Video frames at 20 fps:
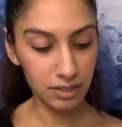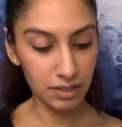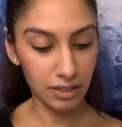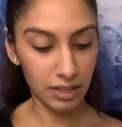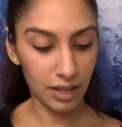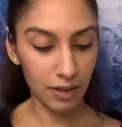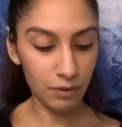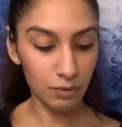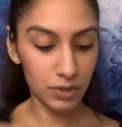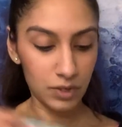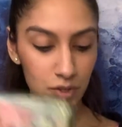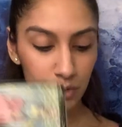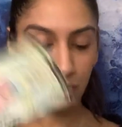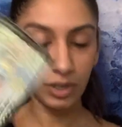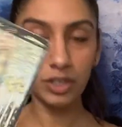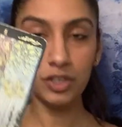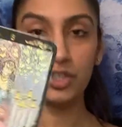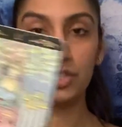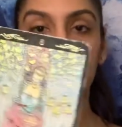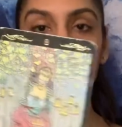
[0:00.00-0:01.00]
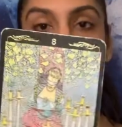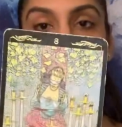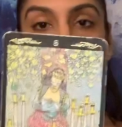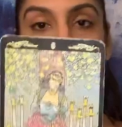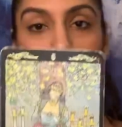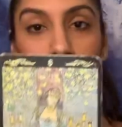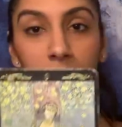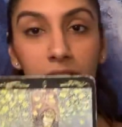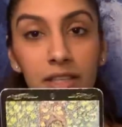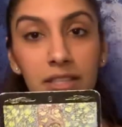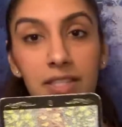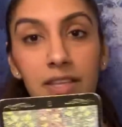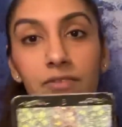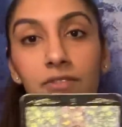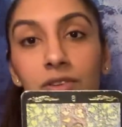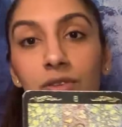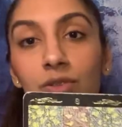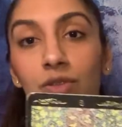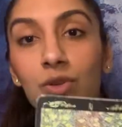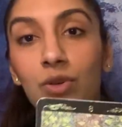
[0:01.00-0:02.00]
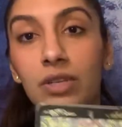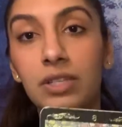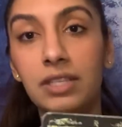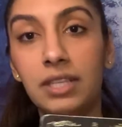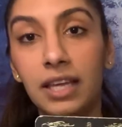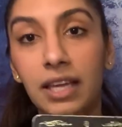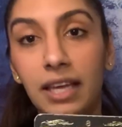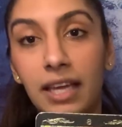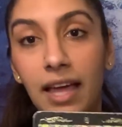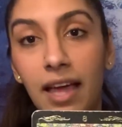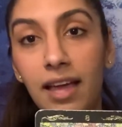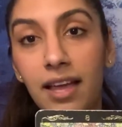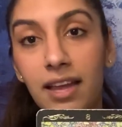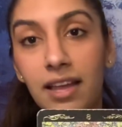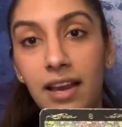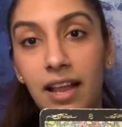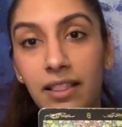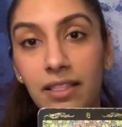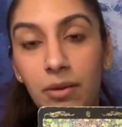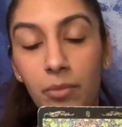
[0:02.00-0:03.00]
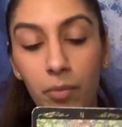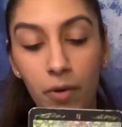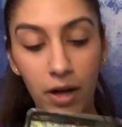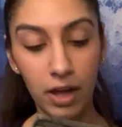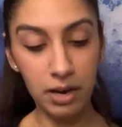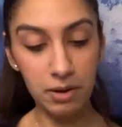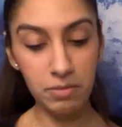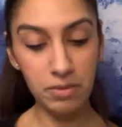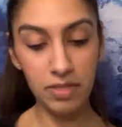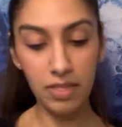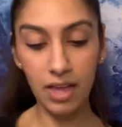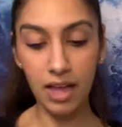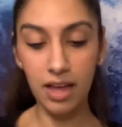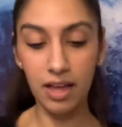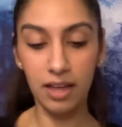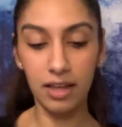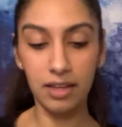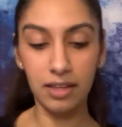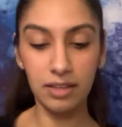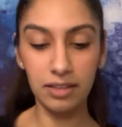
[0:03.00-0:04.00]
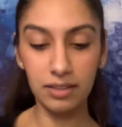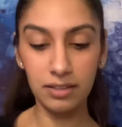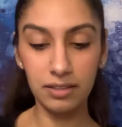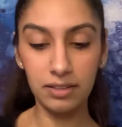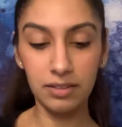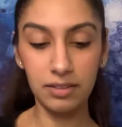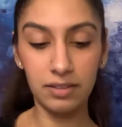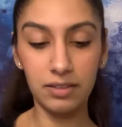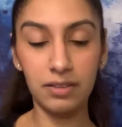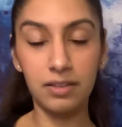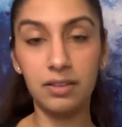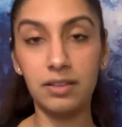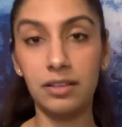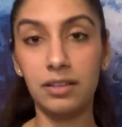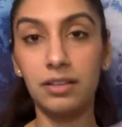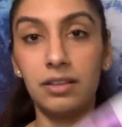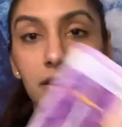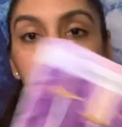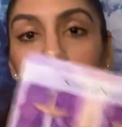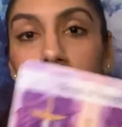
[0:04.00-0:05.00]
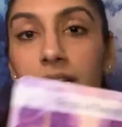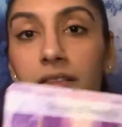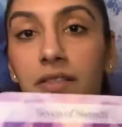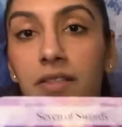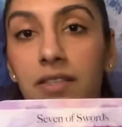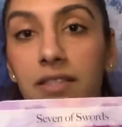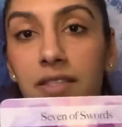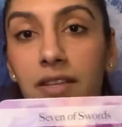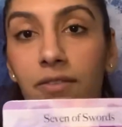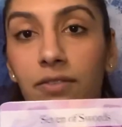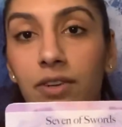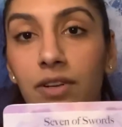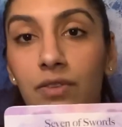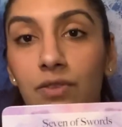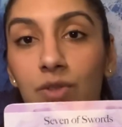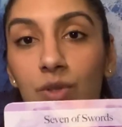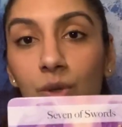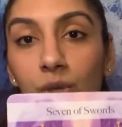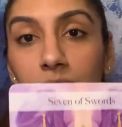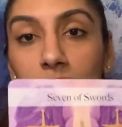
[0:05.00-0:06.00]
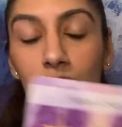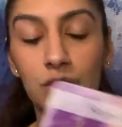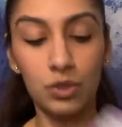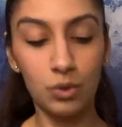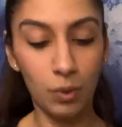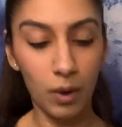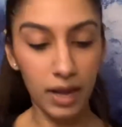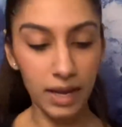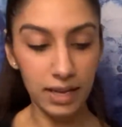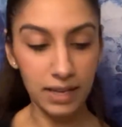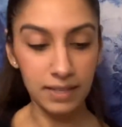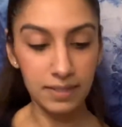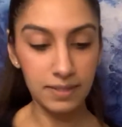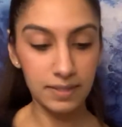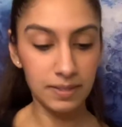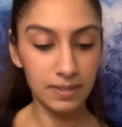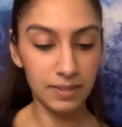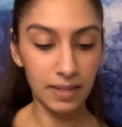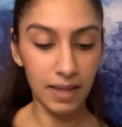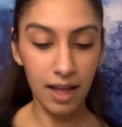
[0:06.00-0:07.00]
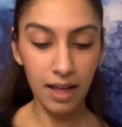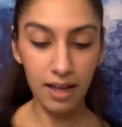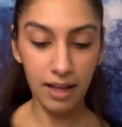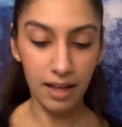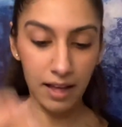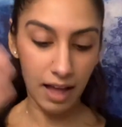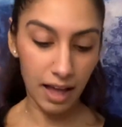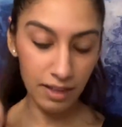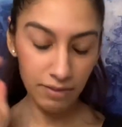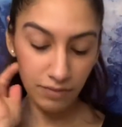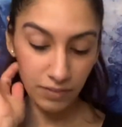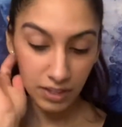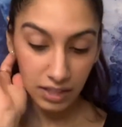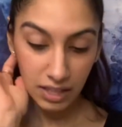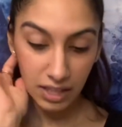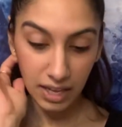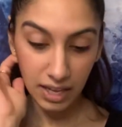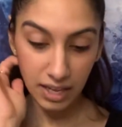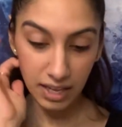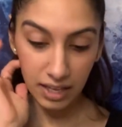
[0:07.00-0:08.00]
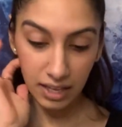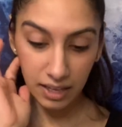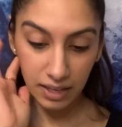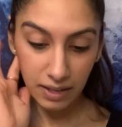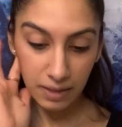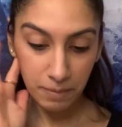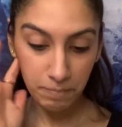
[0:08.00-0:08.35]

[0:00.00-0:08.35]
Yeah, restrictions here. Look, Seven of Swords again at the bottom of that. The Seven of Swords twice. Yeah, I feel like